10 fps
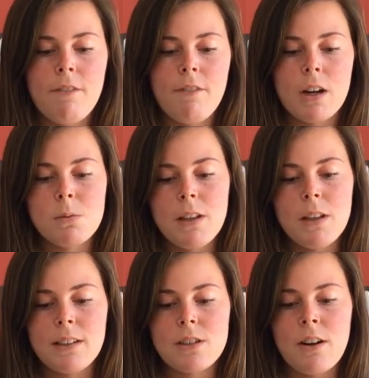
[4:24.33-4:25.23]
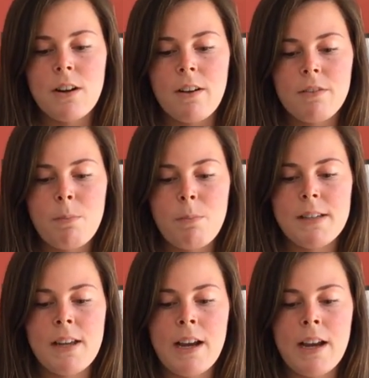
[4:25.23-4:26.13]
First, we'd like to start off by
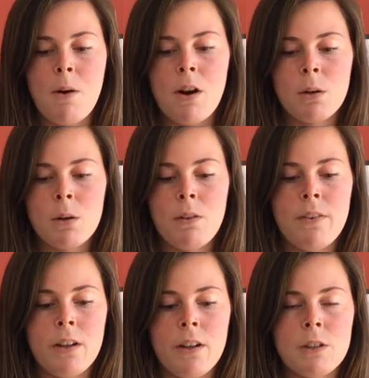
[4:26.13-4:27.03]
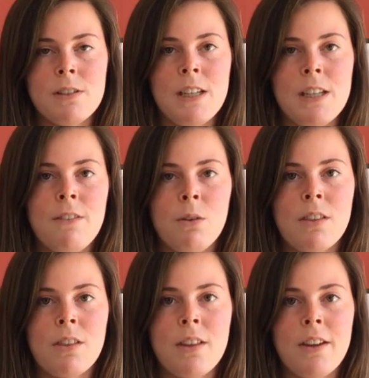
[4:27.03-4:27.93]
saying how honored we feel to receive
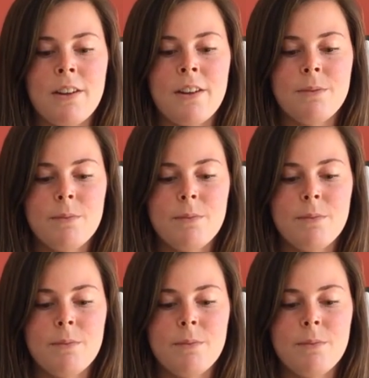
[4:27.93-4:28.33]
Youth of the Year.